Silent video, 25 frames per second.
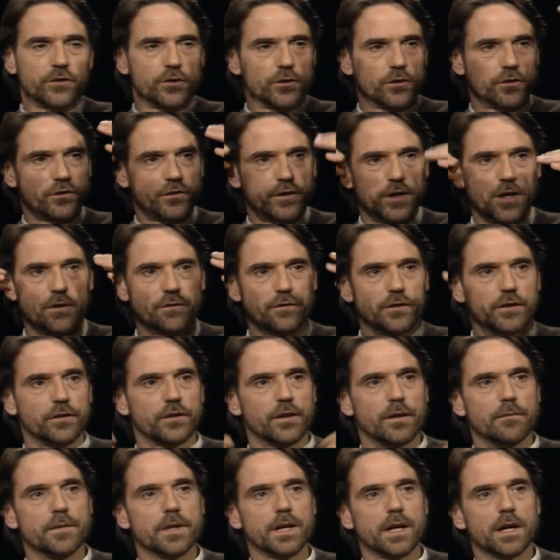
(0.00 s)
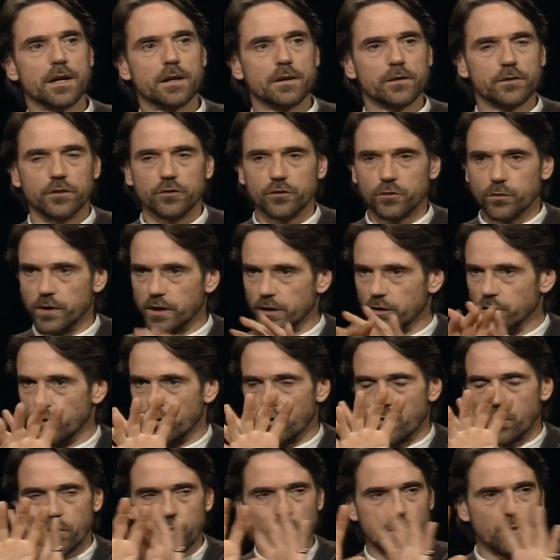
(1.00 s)
yourself in something else and to
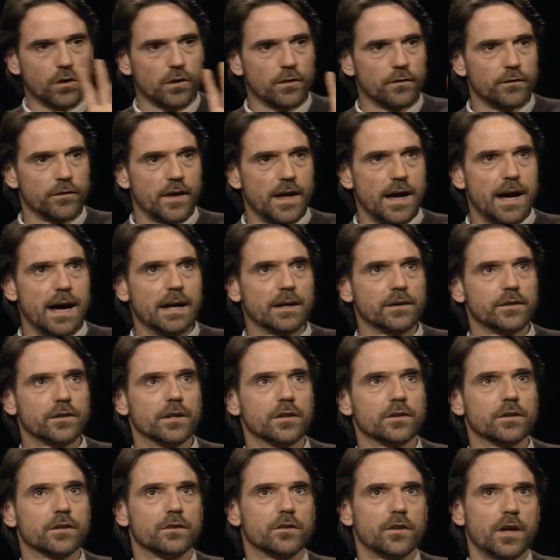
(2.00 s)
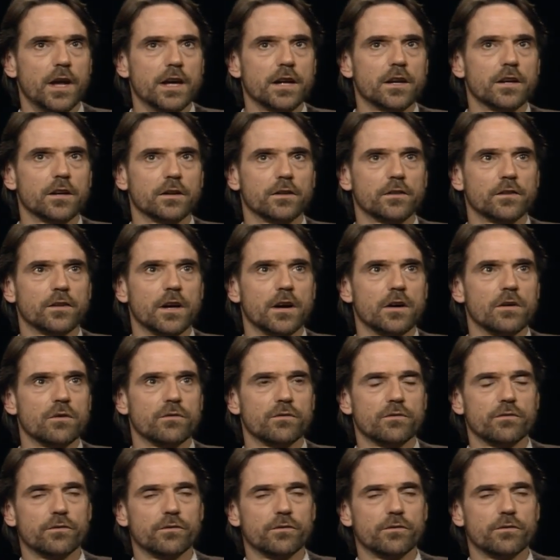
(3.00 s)
ignore all of that and to take yourself